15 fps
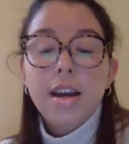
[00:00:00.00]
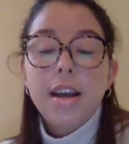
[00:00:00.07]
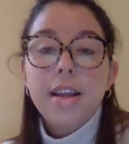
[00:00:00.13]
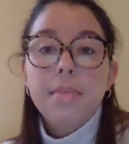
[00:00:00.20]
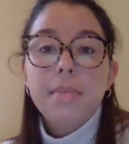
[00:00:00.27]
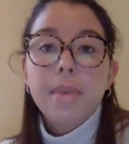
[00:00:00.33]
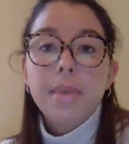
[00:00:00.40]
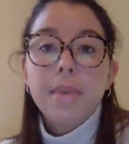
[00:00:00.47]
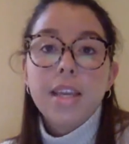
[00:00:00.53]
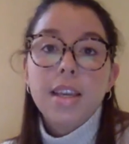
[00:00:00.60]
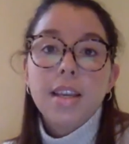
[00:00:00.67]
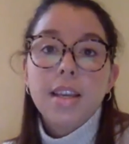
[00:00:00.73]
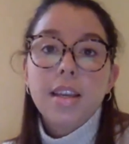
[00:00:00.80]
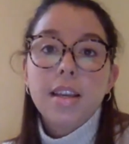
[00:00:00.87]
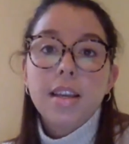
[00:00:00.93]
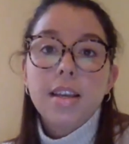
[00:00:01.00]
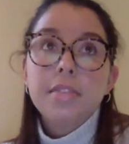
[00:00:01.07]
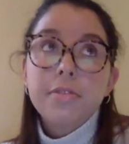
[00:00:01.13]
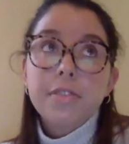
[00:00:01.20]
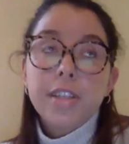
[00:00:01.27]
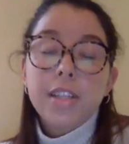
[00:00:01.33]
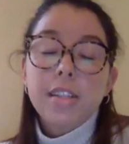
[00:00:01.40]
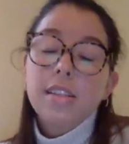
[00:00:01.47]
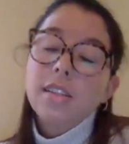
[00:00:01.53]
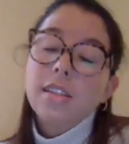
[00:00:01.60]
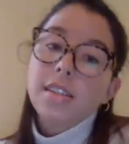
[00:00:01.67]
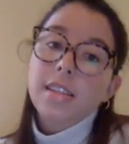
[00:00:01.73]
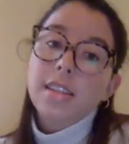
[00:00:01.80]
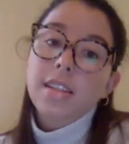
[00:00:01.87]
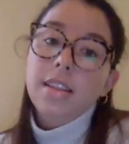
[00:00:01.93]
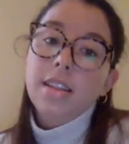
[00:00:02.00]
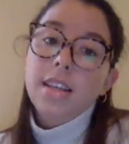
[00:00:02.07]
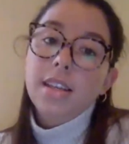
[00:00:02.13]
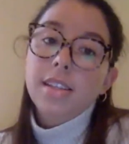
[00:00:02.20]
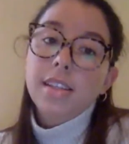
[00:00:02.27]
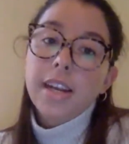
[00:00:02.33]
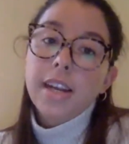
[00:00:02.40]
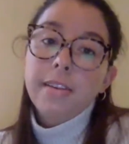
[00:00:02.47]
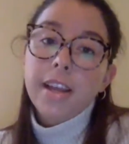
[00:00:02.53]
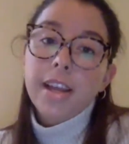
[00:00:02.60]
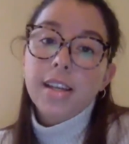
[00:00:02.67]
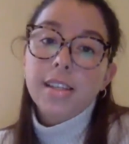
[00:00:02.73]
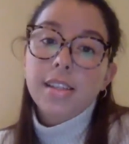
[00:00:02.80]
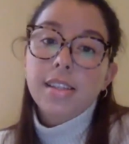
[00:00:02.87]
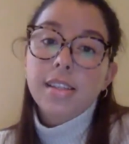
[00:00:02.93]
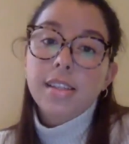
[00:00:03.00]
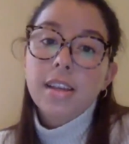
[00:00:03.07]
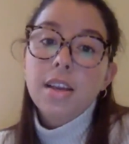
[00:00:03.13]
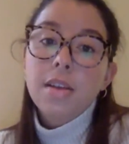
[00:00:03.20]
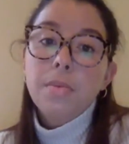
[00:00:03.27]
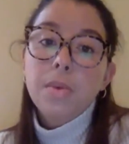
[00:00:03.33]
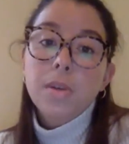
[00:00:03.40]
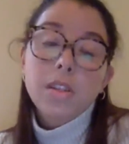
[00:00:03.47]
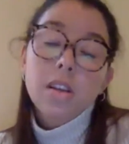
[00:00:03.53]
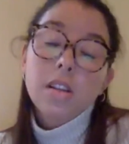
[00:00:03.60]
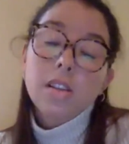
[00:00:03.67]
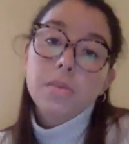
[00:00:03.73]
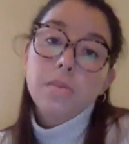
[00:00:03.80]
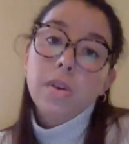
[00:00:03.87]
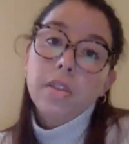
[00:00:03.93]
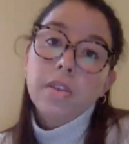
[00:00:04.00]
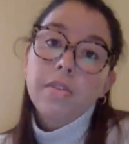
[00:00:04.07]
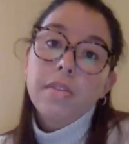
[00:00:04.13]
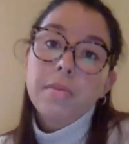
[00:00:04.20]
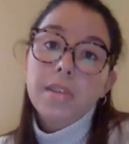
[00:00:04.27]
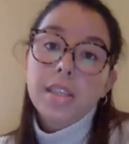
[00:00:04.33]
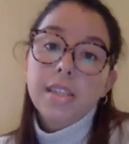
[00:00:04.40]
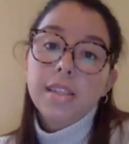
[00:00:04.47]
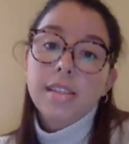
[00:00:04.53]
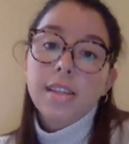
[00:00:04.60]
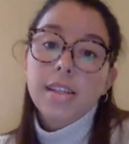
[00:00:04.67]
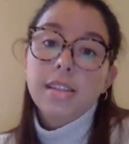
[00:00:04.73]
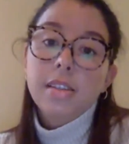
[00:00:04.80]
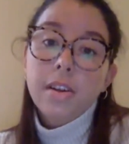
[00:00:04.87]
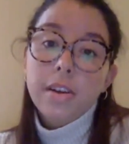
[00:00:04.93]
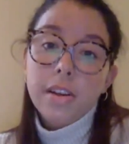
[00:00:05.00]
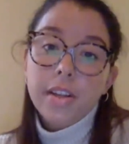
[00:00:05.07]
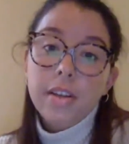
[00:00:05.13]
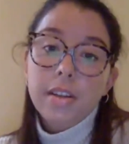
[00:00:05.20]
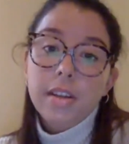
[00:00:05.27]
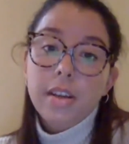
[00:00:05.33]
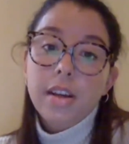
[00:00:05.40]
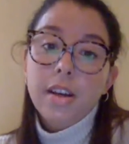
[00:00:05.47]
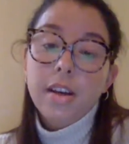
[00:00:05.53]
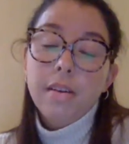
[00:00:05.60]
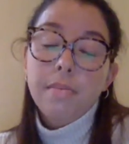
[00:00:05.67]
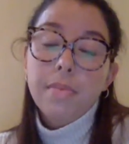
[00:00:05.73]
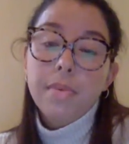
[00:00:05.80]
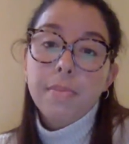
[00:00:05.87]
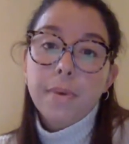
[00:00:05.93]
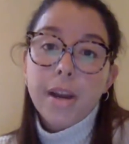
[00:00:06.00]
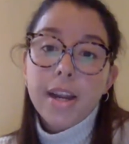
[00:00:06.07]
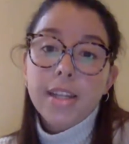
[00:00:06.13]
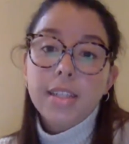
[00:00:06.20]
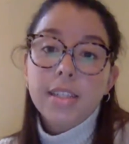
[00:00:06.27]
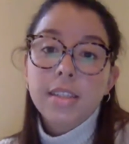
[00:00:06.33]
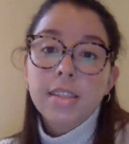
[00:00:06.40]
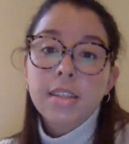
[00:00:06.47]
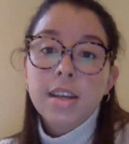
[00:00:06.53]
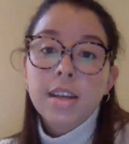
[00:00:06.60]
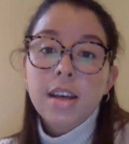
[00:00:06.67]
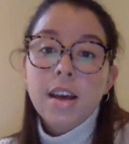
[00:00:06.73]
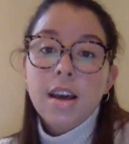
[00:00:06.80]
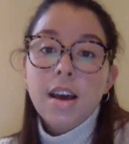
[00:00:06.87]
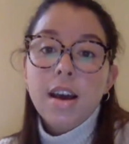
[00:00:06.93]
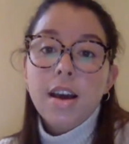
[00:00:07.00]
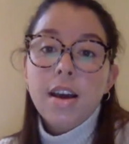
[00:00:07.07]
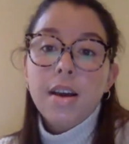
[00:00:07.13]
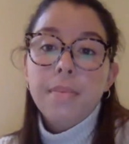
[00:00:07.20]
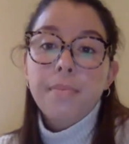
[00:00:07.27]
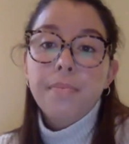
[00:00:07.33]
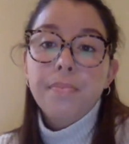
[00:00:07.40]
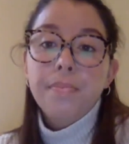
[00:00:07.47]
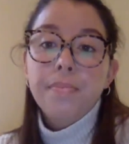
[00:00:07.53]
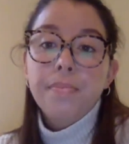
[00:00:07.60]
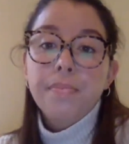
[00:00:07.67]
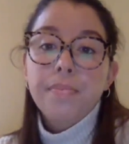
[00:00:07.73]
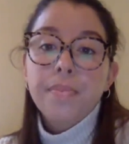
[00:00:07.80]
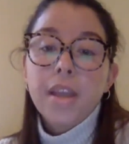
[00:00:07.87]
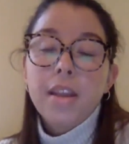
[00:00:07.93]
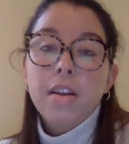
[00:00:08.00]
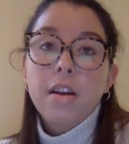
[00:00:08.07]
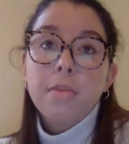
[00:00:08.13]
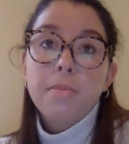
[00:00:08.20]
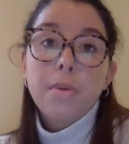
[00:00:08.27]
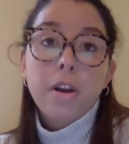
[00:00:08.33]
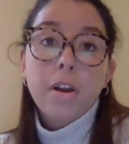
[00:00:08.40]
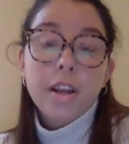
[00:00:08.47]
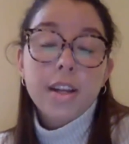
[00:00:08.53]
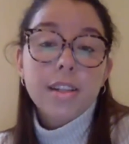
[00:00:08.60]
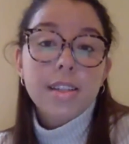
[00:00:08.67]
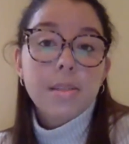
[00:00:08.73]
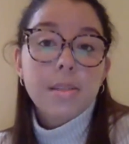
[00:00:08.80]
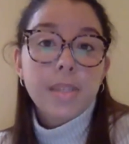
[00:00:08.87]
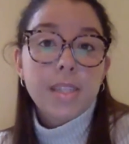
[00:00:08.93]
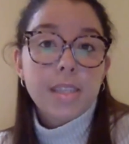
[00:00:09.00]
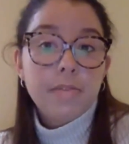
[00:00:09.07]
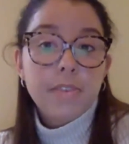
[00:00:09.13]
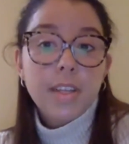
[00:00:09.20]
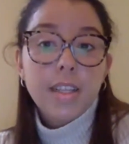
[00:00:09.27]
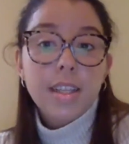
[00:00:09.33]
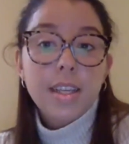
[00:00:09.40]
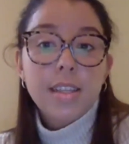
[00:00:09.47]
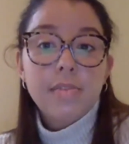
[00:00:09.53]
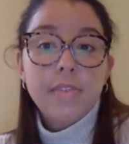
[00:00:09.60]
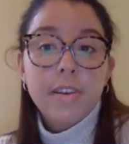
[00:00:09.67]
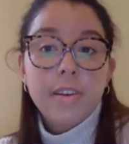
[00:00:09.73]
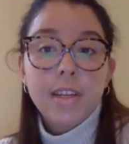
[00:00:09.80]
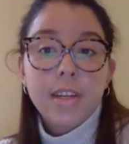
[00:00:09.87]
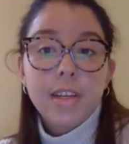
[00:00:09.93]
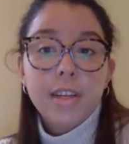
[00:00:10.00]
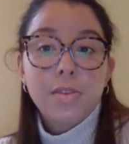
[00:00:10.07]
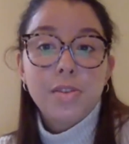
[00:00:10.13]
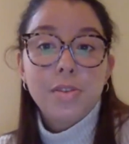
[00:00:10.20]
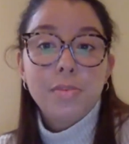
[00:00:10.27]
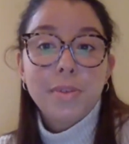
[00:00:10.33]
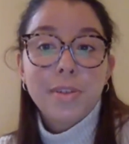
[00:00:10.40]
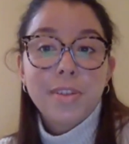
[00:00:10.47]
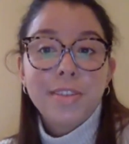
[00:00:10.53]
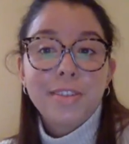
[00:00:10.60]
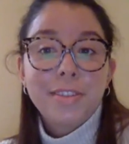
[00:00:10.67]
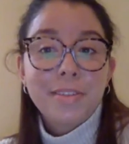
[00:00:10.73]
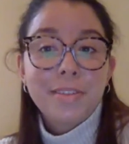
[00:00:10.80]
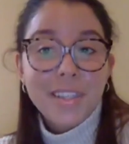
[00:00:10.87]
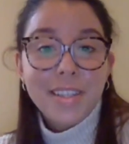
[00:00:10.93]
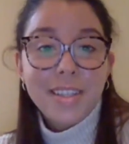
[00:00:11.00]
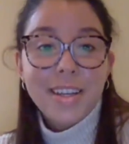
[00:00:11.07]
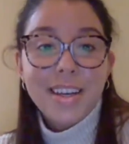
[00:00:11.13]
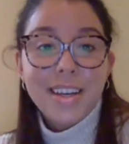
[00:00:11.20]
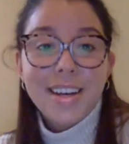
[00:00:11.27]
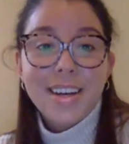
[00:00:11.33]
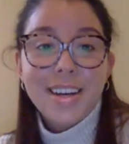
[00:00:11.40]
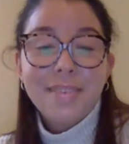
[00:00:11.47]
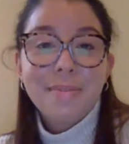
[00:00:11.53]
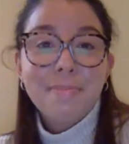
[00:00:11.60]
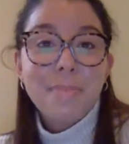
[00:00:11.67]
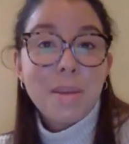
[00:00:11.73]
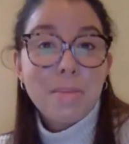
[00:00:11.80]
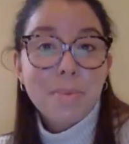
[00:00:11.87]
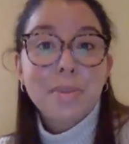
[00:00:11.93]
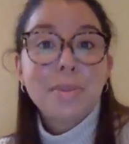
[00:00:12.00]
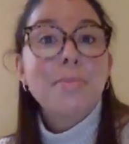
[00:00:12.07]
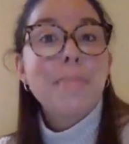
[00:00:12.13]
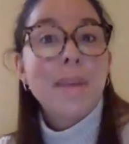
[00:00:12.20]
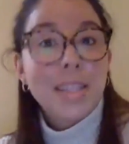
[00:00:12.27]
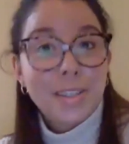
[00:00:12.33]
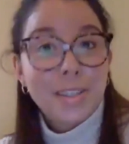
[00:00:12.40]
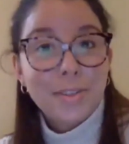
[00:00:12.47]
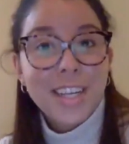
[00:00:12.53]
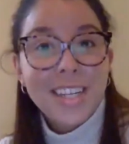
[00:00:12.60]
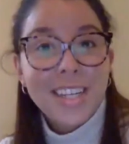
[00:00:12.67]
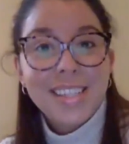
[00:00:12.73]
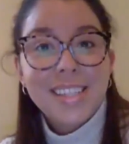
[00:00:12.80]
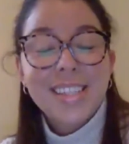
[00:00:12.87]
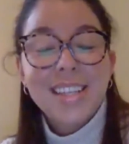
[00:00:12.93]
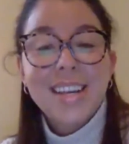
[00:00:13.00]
And making a difference in these areas was also one of the reasons I started the brand. And our product specifically is very consumer driven. People who menstruate,